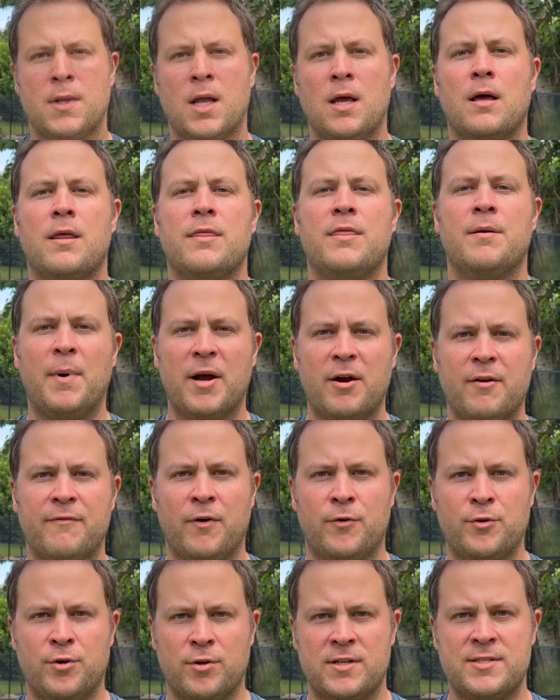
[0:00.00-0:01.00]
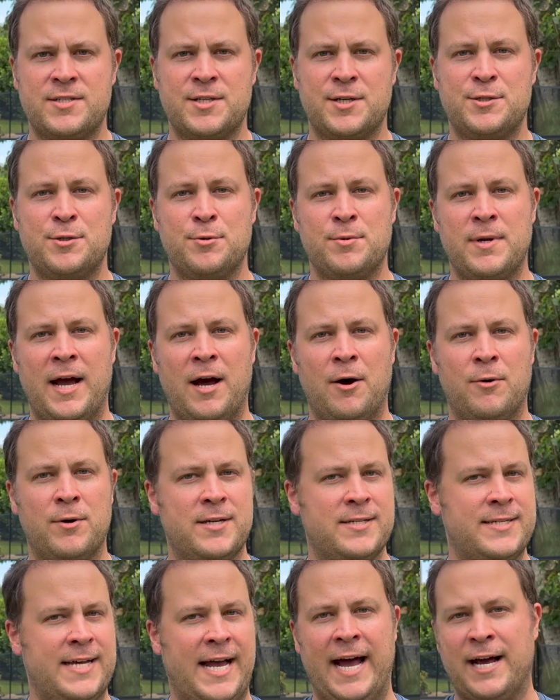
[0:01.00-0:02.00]
The microphone you're listening to now
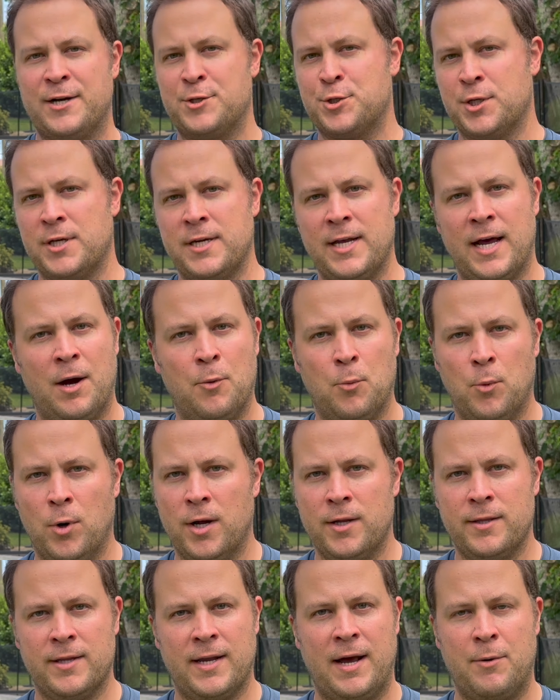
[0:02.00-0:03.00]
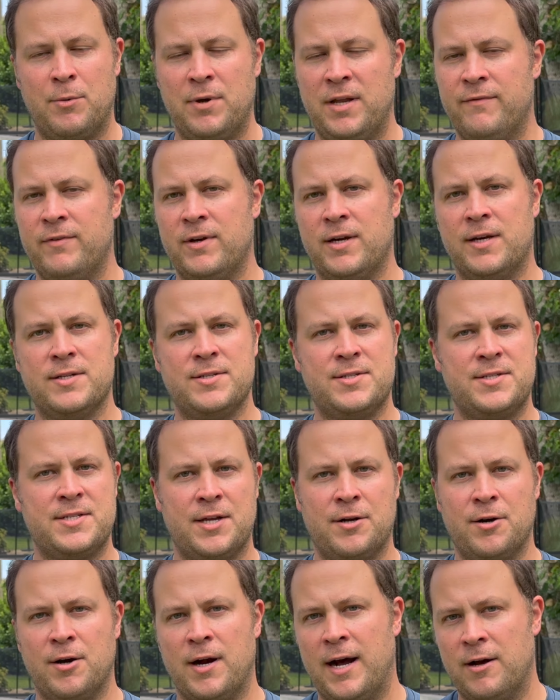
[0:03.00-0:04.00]
is actually not one that I would even
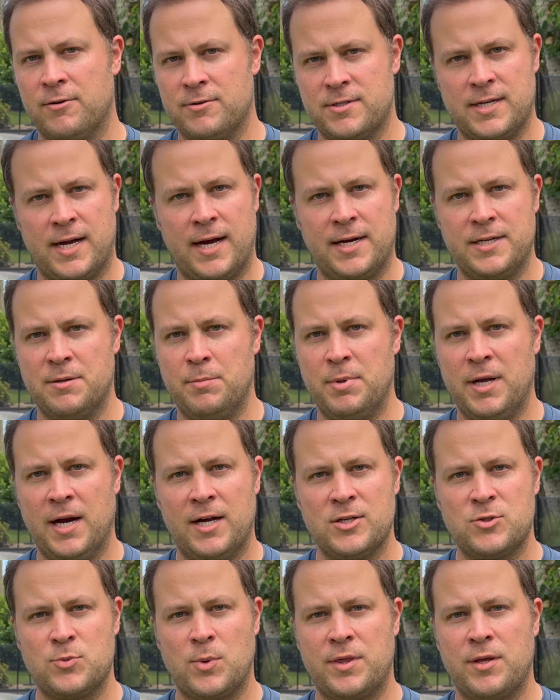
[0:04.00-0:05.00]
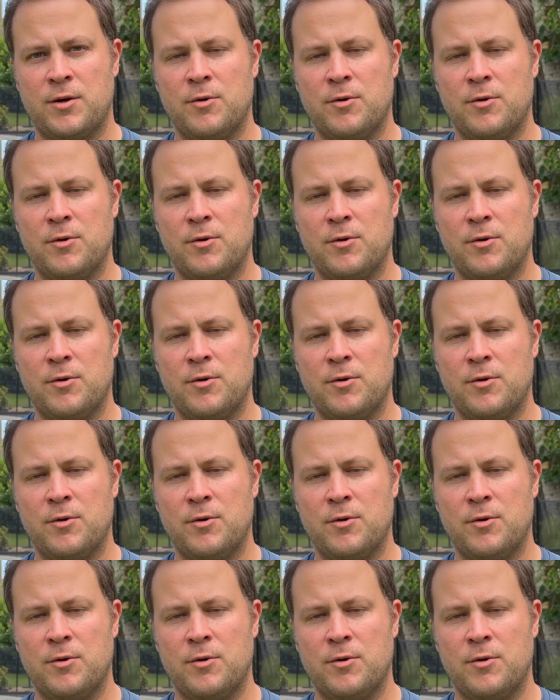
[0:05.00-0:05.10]
consider outside, to be honest with you,